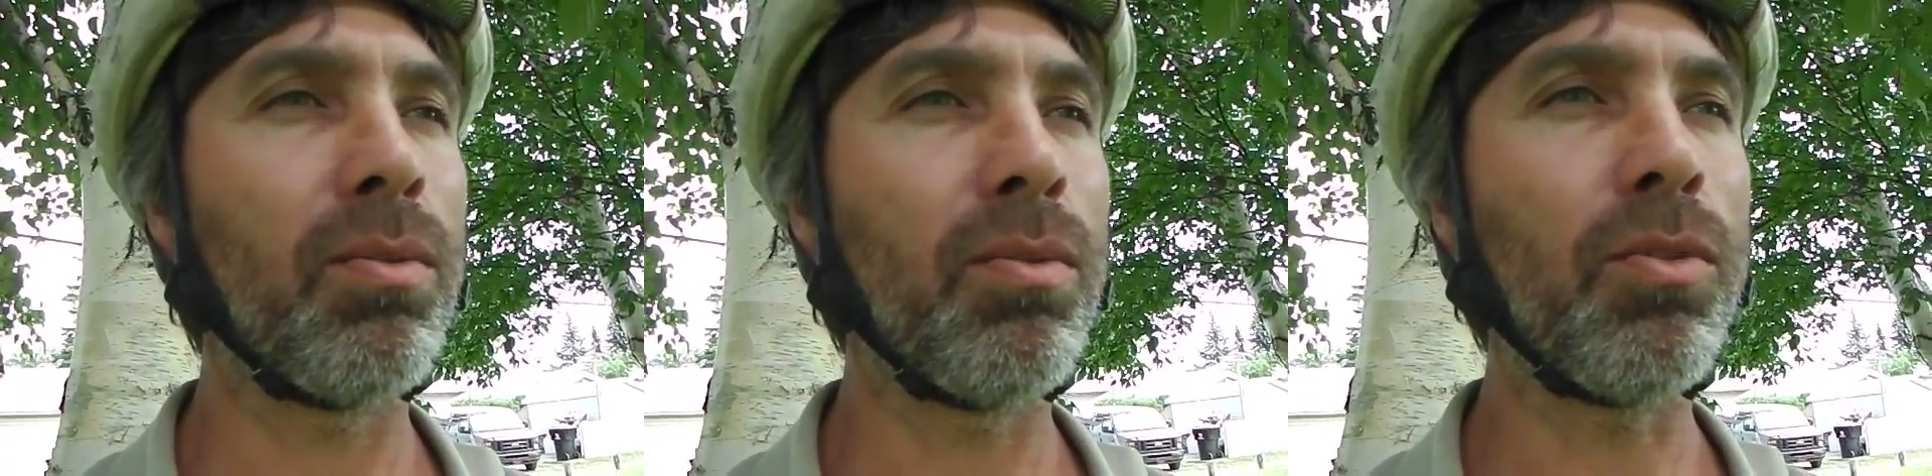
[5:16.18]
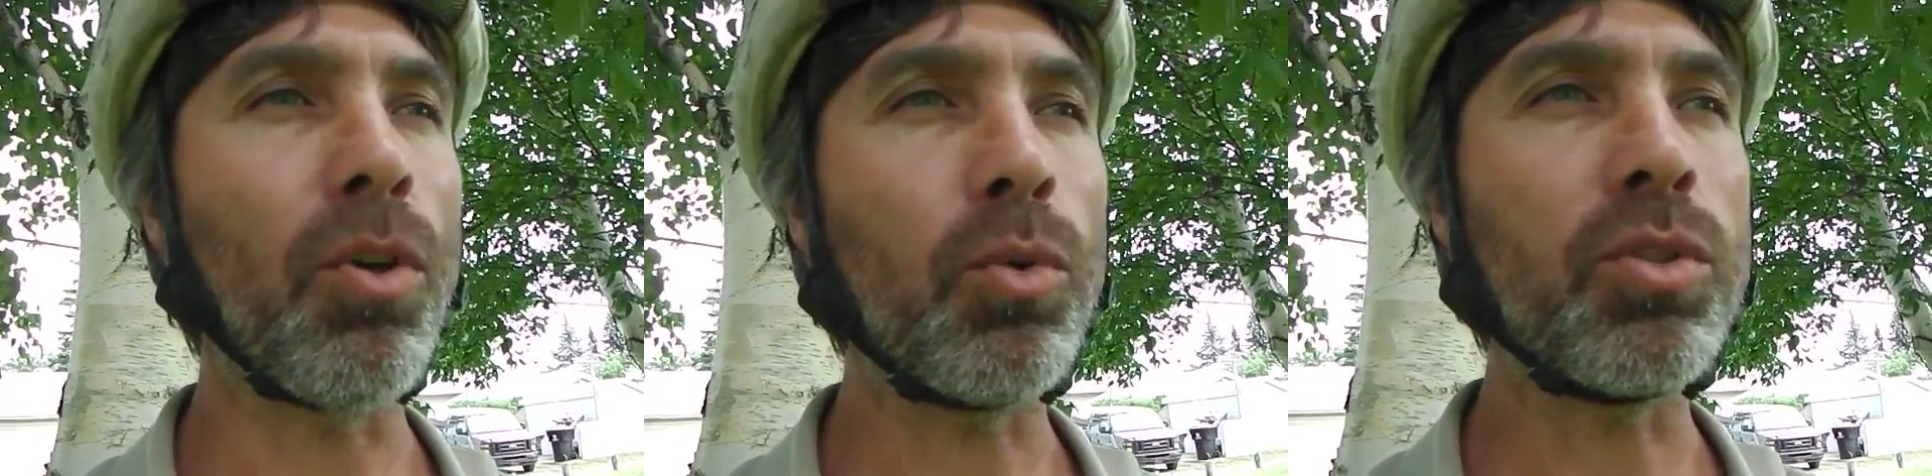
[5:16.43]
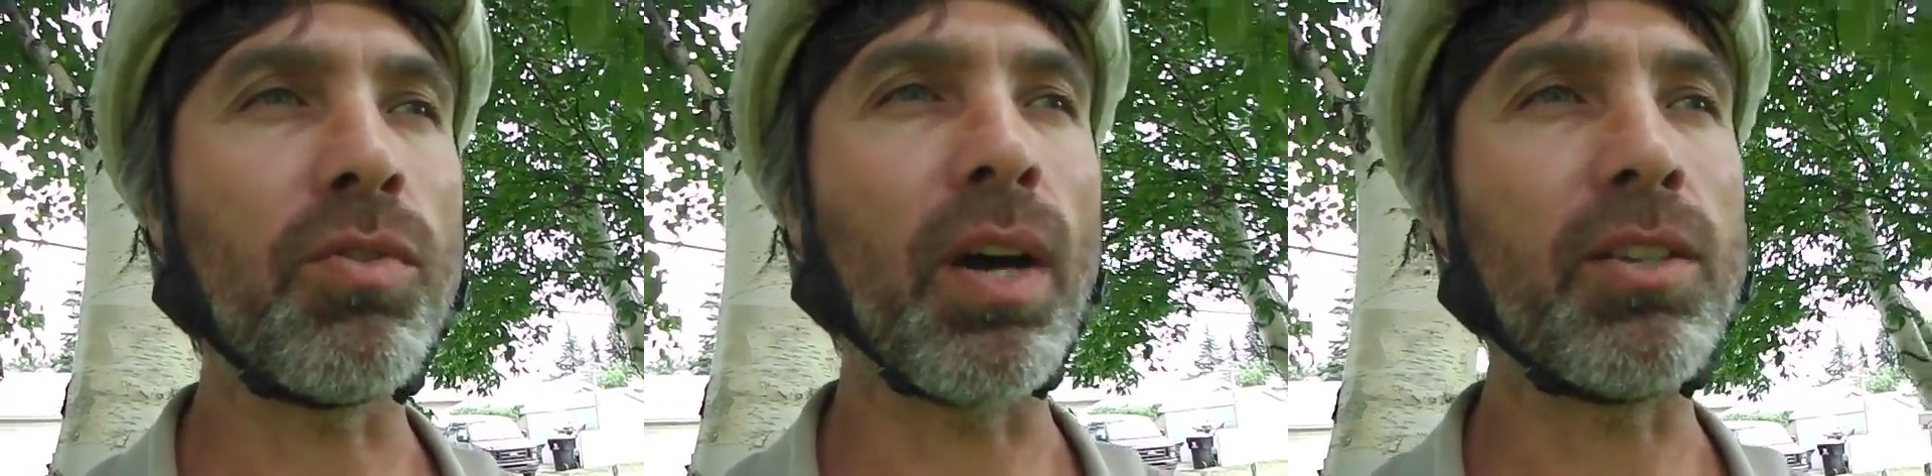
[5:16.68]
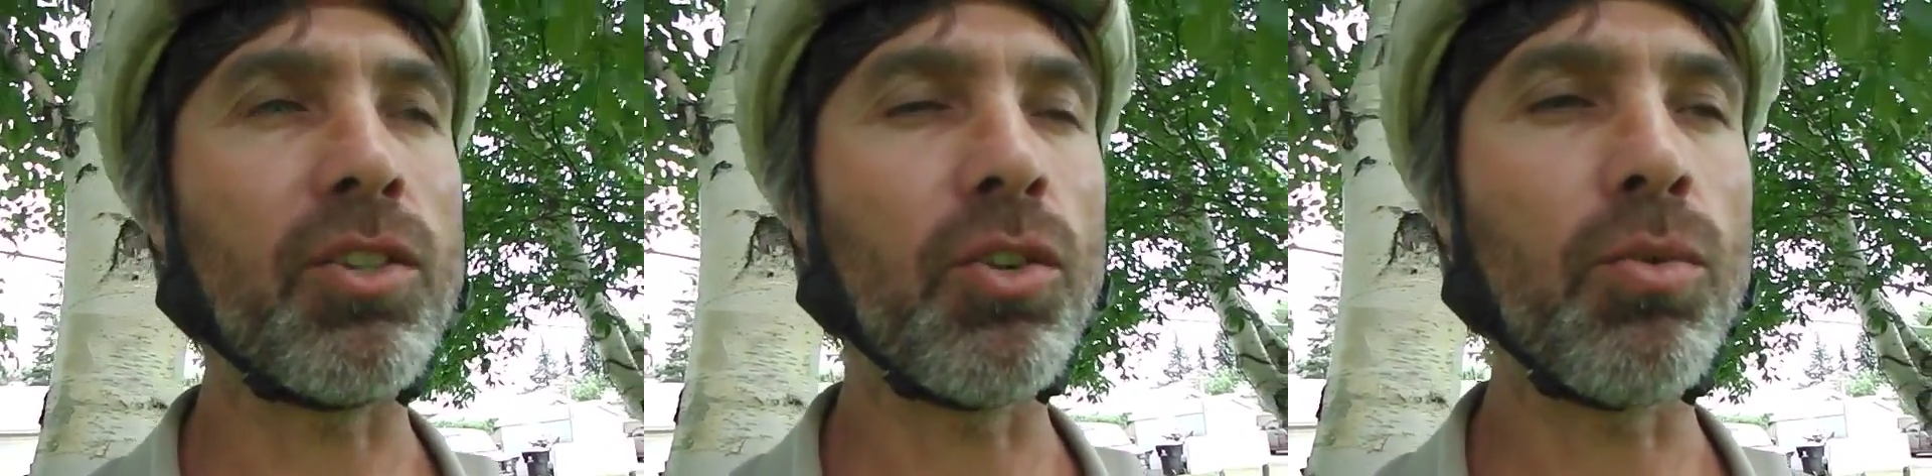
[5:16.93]
those of
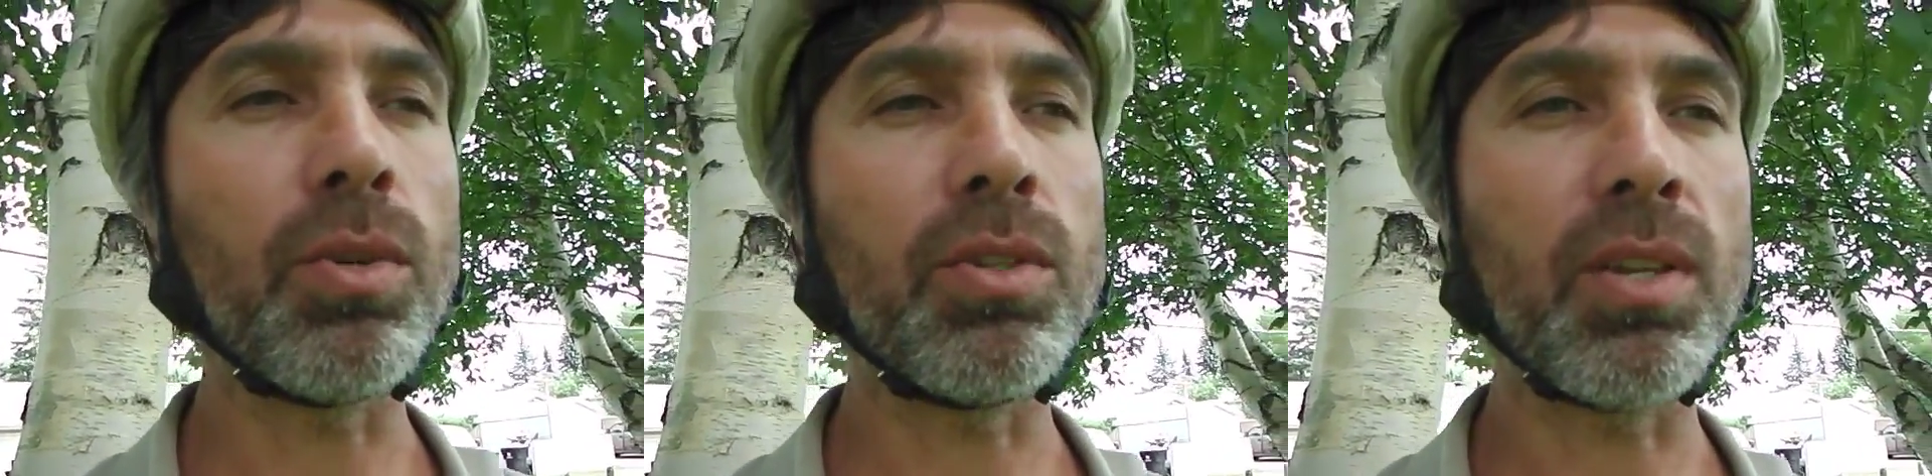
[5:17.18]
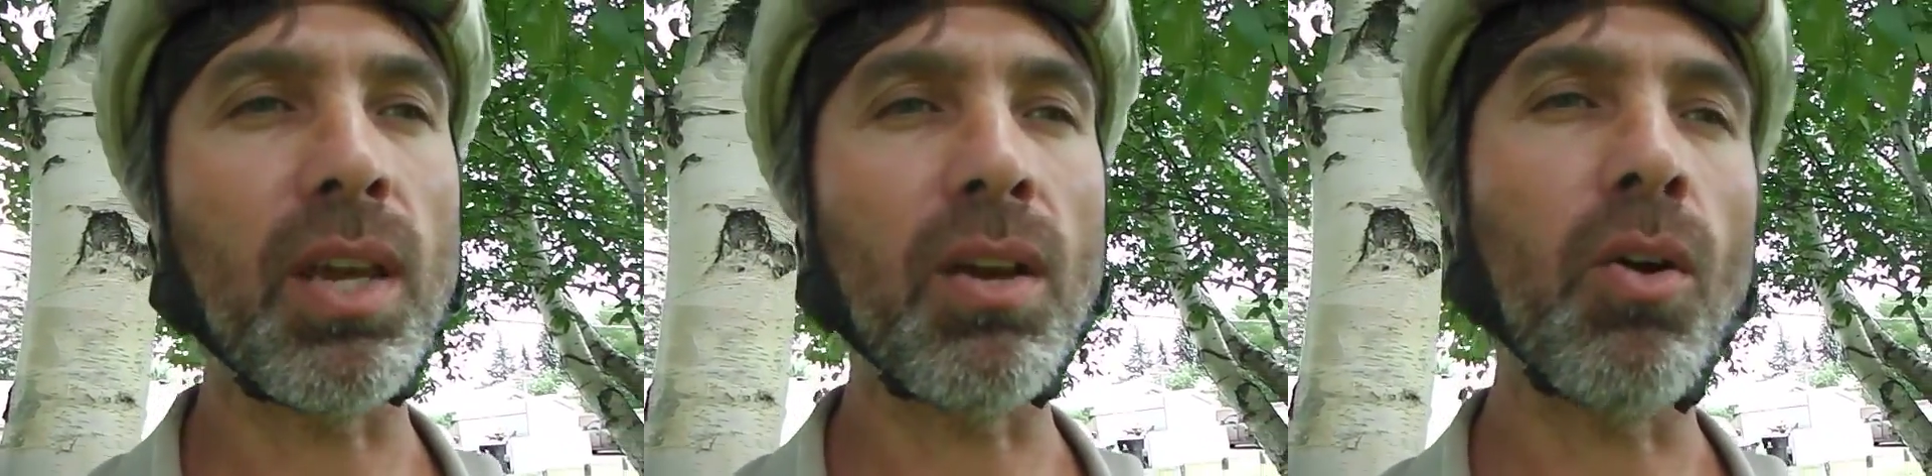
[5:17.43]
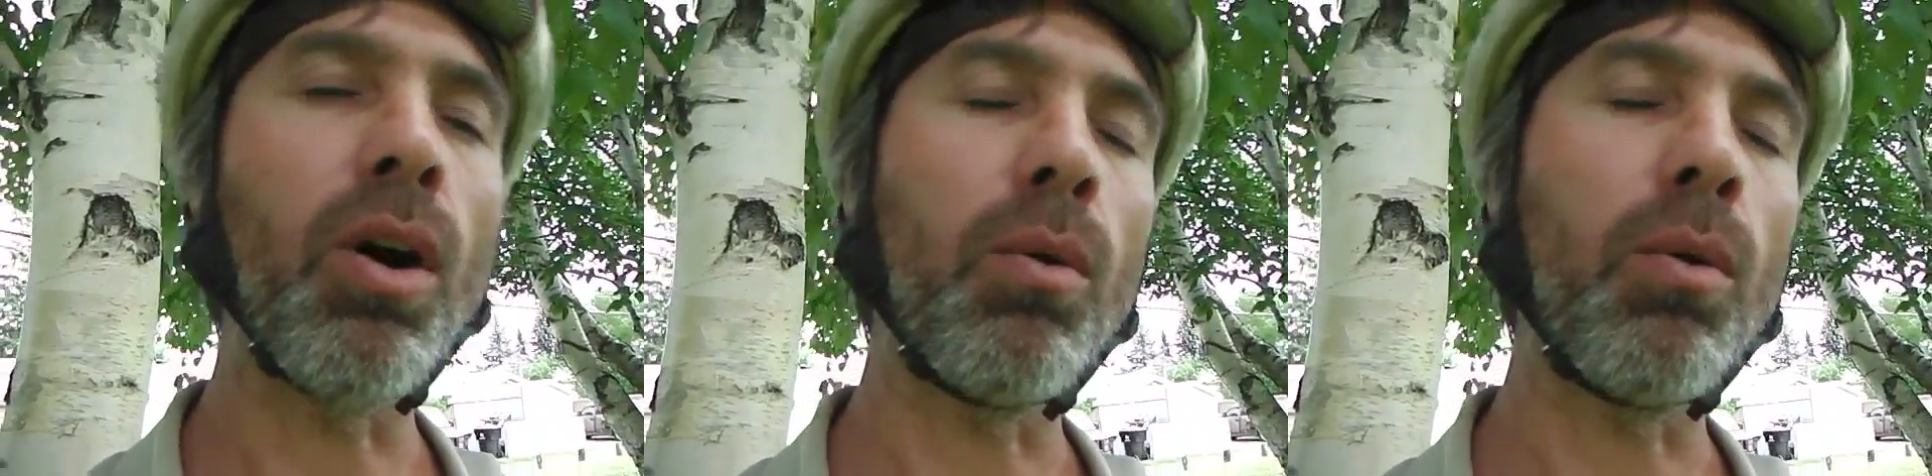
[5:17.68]
us who would say, oh,